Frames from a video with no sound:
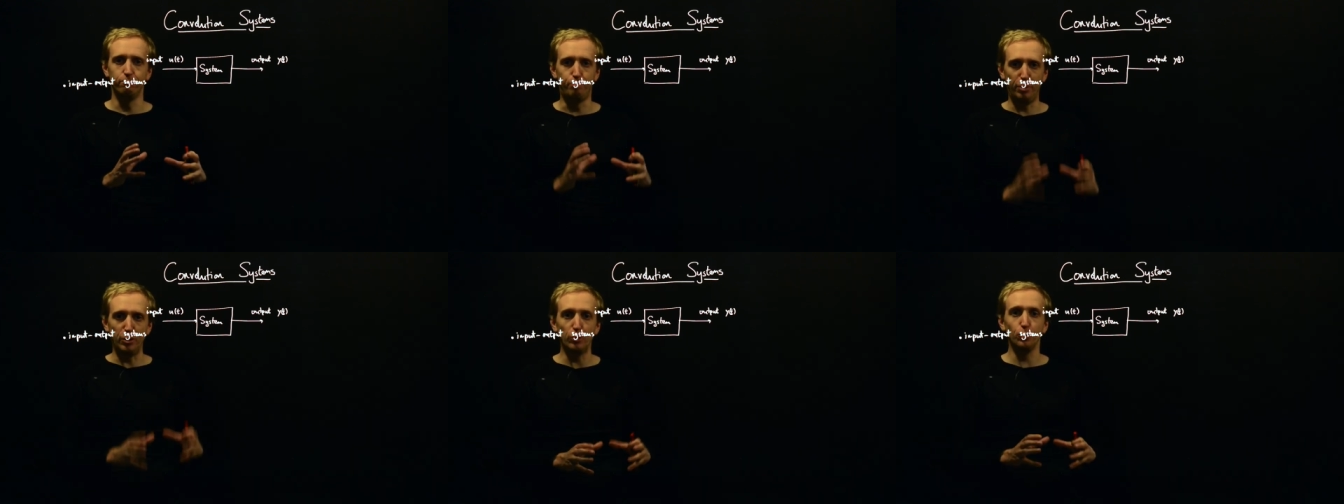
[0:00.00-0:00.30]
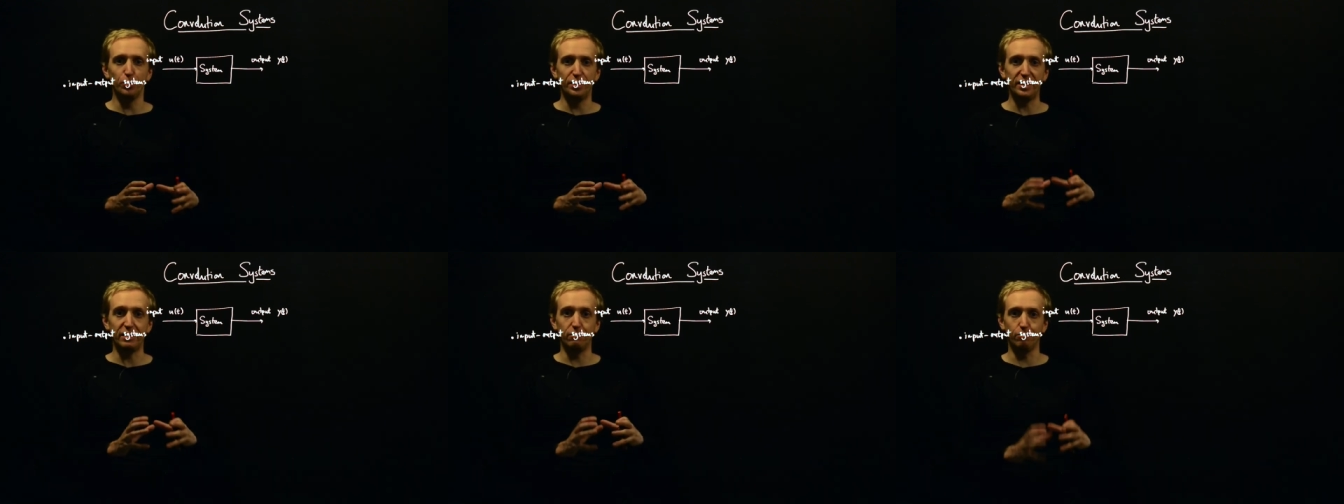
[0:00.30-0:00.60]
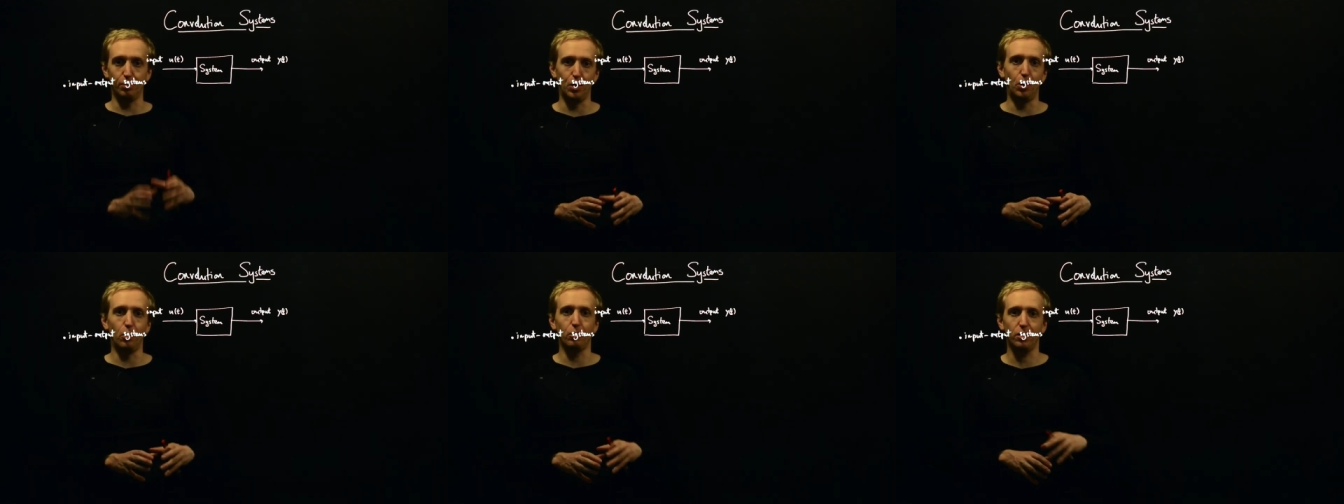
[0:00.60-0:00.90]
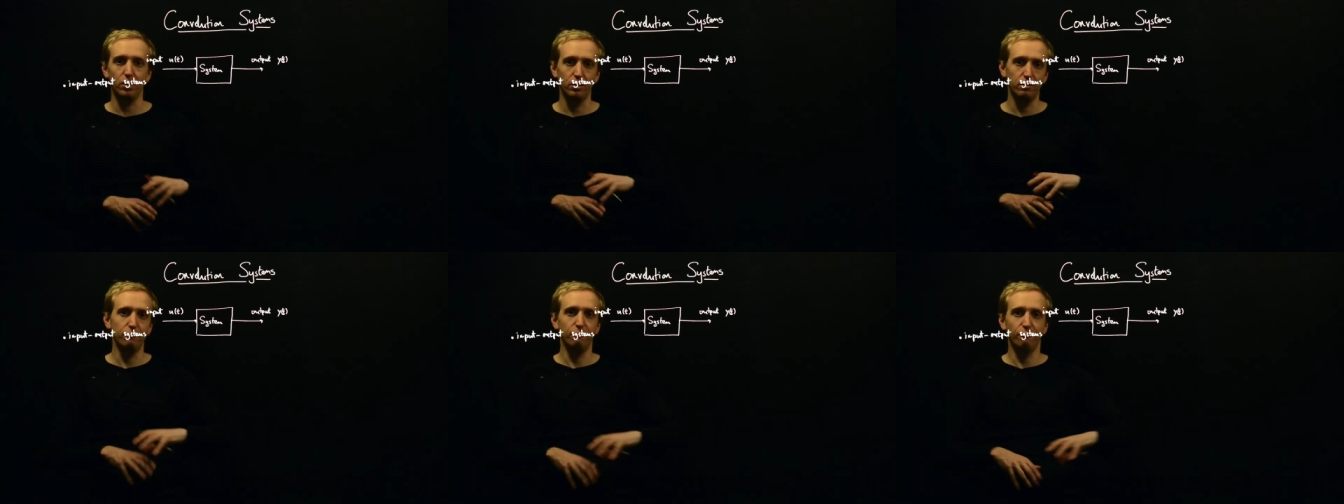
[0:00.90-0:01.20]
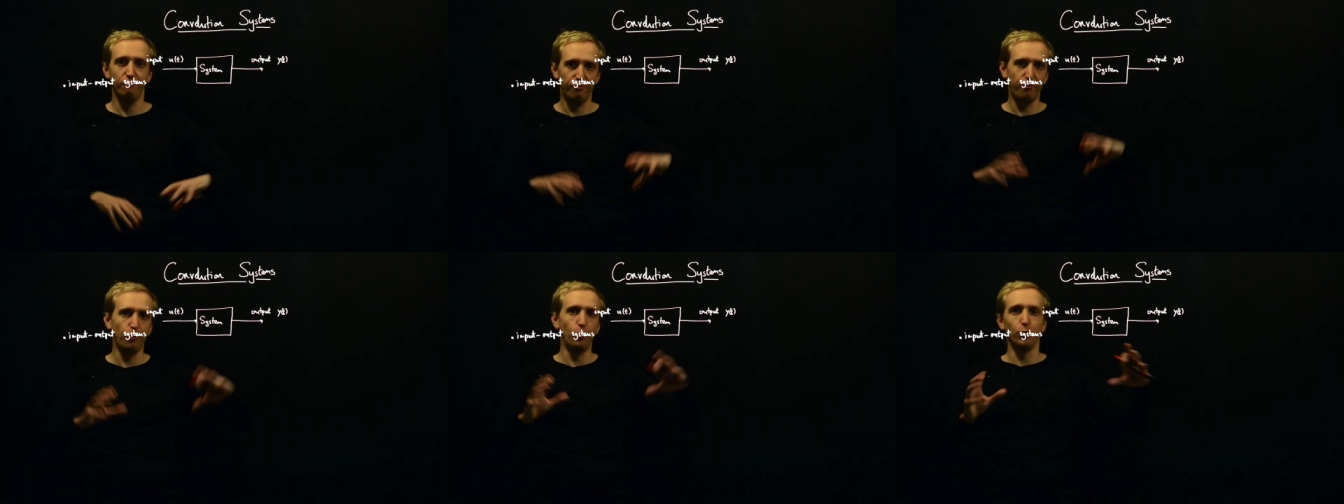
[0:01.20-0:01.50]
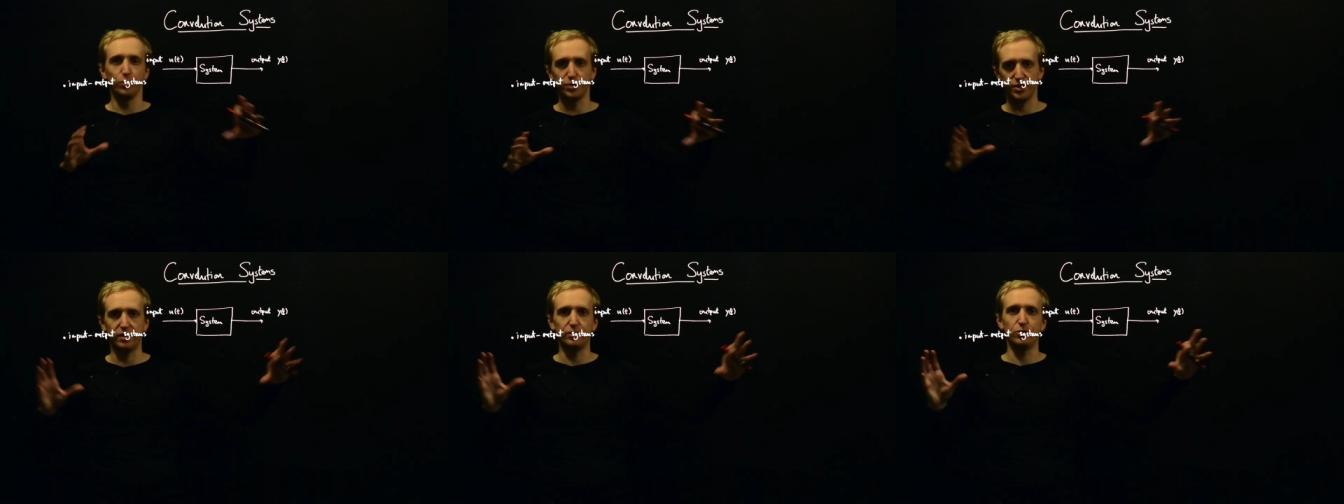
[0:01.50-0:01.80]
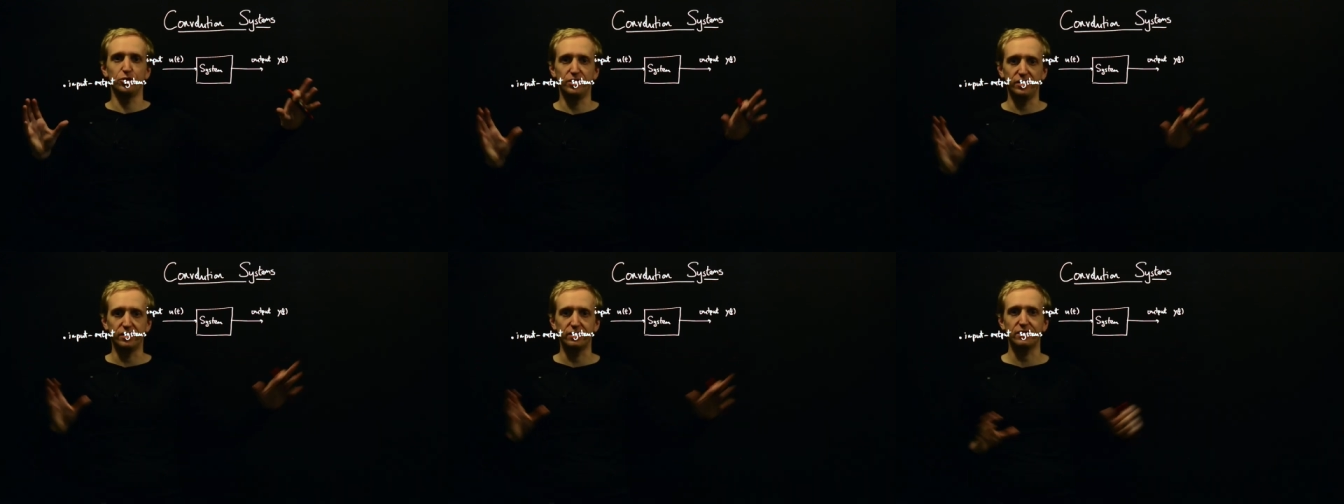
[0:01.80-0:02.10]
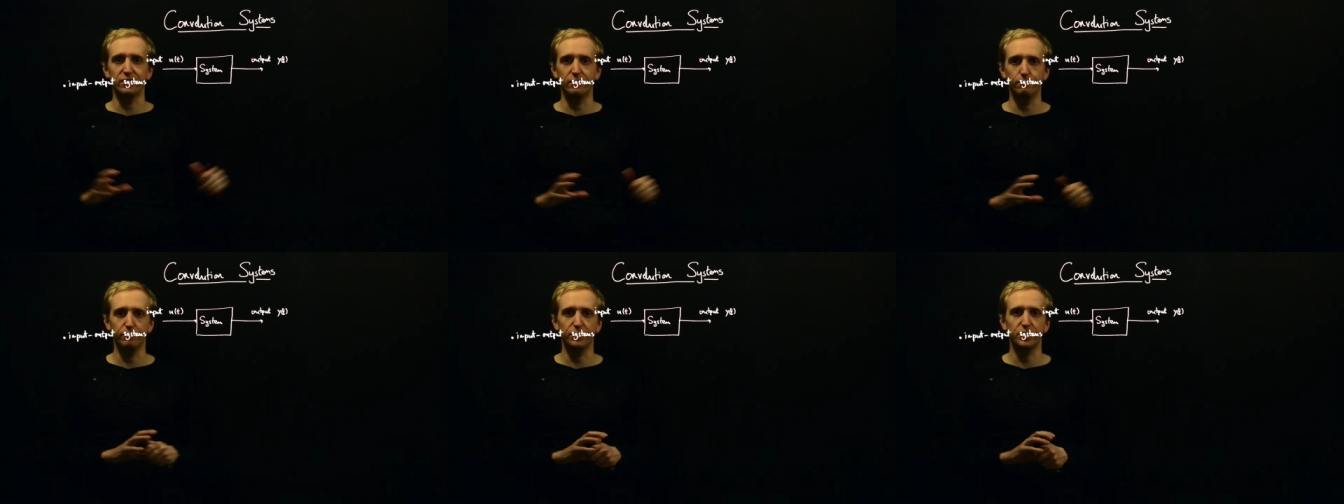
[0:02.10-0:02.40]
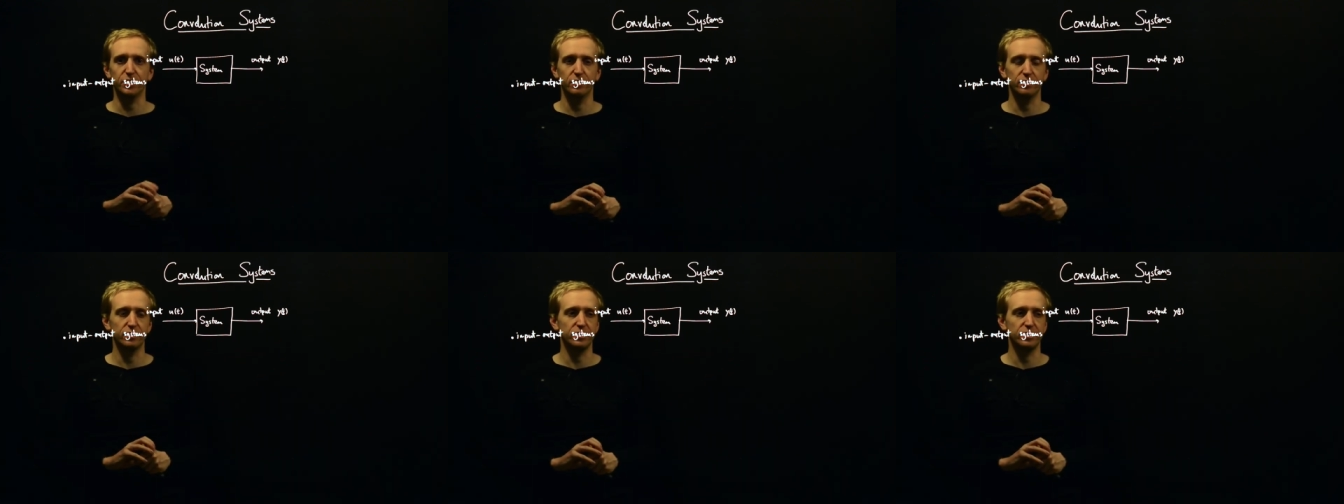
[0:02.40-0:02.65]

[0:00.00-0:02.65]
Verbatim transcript: building block for such systems.